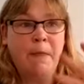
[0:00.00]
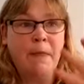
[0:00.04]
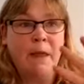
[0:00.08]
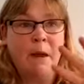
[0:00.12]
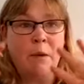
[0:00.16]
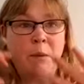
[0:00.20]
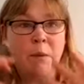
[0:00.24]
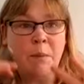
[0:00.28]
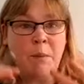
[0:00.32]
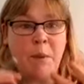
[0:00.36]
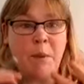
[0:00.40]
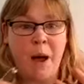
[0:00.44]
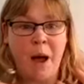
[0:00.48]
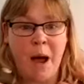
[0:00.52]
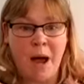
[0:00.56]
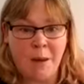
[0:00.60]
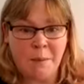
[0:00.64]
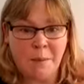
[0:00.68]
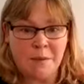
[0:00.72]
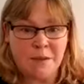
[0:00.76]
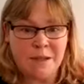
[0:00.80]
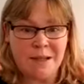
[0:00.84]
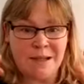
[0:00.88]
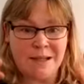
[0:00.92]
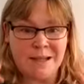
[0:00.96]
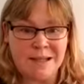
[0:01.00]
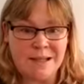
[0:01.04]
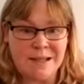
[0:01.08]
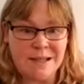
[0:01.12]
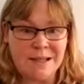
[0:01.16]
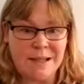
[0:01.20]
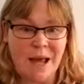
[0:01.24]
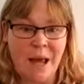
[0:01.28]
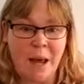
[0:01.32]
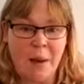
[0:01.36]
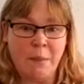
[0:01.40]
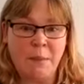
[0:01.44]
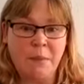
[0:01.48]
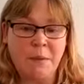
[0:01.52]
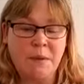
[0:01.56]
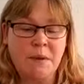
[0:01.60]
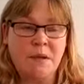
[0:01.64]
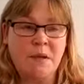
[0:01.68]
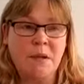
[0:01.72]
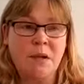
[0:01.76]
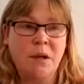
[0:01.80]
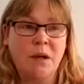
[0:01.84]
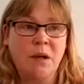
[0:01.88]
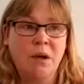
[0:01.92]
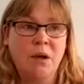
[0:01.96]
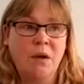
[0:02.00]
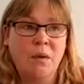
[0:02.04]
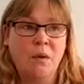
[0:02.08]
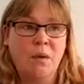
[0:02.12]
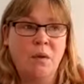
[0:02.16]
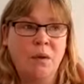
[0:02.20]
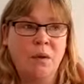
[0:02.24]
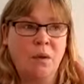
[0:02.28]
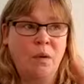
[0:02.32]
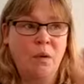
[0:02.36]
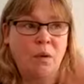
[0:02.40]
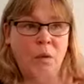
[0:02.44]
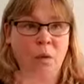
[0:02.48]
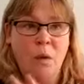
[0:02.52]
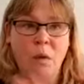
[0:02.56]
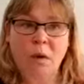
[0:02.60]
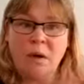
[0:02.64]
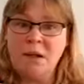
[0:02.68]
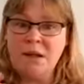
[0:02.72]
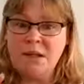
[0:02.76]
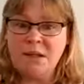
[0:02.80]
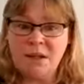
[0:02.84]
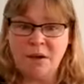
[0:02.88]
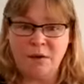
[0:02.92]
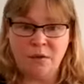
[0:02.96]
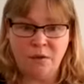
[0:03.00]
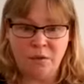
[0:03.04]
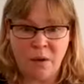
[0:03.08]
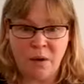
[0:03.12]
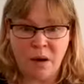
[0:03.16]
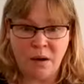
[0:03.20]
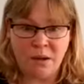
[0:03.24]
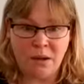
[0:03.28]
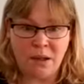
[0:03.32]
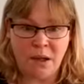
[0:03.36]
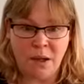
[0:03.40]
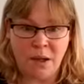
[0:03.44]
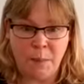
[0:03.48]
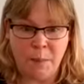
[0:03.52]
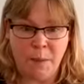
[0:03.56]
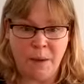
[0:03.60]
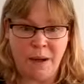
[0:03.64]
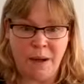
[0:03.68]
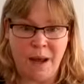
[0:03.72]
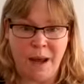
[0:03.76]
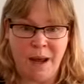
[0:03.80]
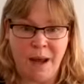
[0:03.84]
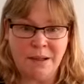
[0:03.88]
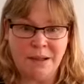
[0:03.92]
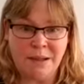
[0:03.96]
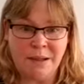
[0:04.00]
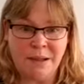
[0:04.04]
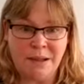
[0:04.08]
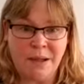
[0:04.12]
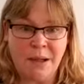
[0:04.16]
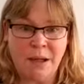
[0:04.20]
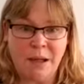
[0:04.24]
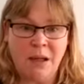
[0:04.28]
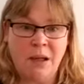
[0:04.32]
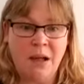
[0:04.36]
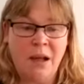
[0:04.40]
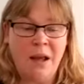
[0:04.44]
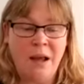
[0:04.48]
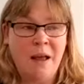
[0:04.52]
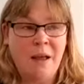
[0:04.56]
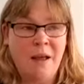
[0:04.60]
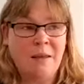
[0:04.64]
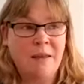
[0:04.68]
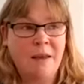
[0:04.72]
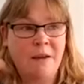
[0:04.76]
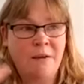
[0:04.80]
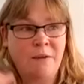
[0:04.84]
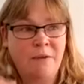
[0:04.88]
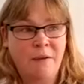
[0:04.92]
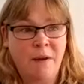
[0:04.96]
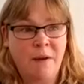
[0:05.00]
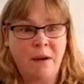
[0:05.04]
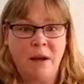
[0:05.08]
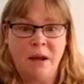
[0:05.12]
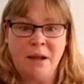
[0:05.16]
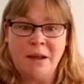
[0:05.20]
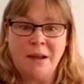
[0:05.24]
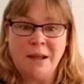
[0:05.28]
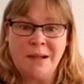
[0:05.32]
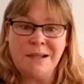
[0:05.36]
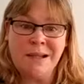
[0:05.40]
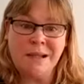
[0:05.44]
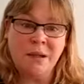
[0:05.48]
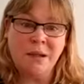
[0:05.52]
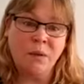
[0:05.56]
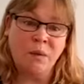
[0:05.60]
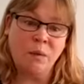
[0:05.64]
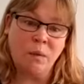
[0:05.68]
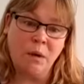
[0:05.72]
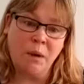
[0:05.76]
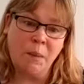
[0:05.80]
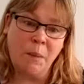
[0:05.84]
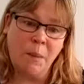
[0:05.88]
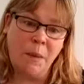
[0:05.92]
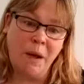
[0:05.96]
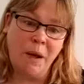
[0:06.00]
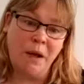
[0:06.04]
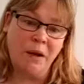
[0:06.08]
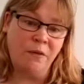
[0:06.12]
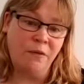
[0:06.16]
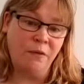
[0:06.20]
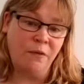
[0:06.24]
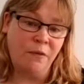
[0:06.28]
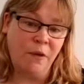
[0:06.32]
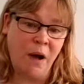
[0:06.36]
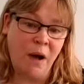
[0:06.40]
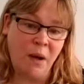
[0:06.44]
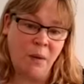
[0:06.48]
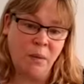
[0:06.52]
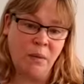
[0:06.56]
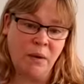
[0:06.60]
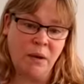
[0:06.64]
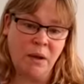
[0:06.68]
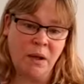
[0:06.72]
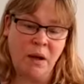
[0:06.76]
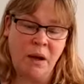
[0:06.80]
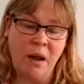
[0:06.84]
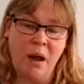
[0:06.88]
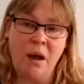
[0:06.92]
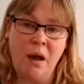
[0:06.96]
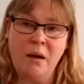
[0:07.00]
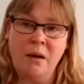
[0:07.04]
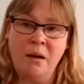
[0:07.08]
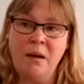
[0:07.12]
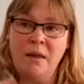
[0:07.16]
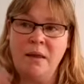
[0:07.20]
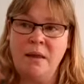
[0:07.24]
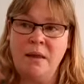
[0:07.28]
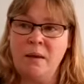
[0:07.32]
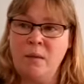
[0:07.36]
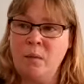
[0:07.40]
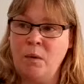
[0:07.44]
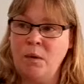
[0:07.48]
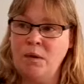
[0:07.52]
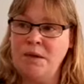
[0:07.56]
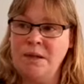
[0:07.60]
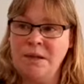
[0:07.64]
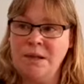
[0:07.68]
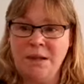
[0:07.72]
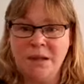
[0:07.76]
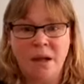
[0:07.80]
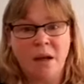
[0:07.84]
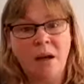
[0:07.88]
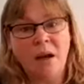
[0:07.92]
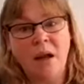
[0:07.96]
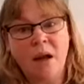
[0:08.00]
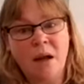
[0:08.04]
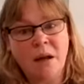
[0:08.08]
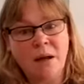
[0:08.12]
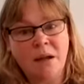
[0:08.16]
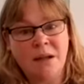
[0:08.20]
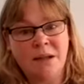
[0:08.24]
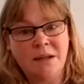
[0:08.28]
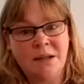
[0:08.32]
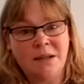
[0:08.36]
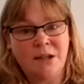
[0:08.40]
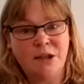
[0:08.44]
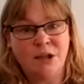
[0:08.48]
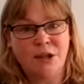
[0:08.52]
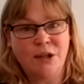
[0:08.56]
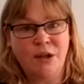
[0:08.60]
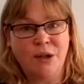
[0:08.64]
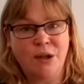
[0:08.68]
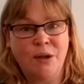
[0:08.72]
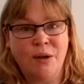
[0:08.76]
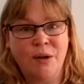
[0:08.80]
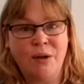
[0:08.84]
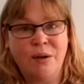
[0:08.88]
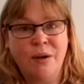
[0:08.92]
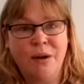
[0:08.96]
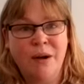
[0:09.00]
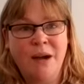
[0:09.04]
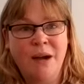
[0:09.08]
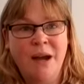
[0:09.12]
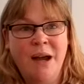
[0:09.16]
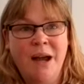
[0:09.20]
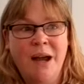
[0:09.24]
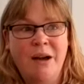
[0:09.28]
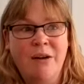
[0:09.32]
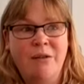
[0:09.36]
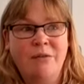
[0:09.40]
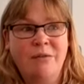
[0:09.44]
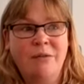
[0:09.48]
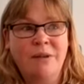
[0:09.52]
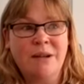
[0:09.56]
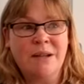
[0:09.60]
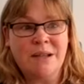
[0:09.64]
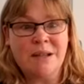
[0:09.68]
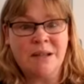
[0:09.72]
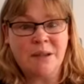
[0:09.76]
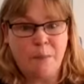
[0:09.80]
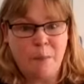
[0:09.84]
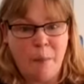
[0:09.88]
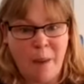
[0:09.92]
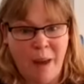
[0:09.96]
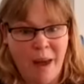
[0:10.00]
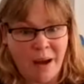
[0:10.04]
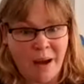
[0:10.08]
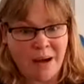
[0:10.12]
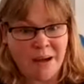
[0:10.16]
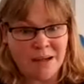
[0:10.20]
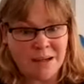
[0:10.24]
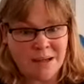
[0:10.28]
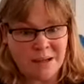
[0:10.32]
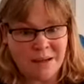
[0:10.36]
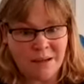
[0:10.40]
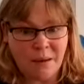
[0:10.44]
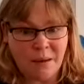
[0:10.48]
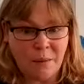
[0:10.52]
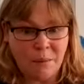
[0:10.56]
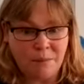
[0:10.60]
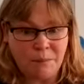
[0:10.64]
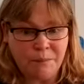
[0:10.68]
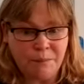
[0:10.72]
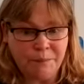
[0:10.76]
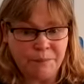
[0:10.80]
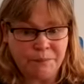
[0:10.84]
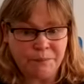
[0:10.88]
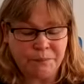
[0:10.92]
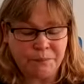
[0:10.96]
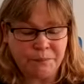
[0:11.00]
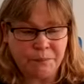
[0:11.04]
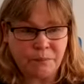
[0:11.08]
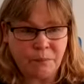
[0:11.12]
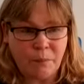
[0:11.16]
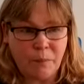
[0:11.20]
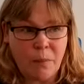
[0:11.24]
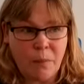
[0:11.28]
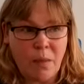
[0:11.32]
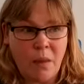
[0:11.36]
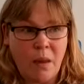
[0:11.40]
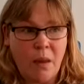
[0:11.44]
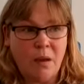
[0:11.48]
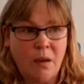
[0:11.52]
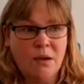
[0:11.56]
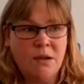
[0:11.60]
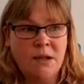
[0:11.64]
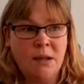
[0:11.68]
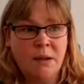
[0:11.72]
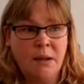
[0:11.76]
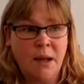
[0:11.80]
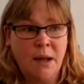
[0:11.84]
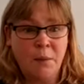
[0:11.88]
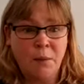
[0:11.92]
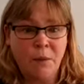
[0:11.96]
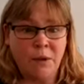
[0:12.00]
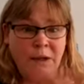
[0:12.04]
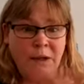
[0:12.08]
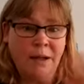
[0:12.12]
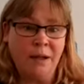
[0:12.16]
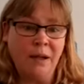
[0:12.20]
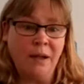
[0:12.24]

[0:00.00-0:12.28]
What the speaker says: would perhaps accept the quality of work that had been handed in. They felt like they didn't want to pick a fight with the learner. They wanted the learners to respect them. So they would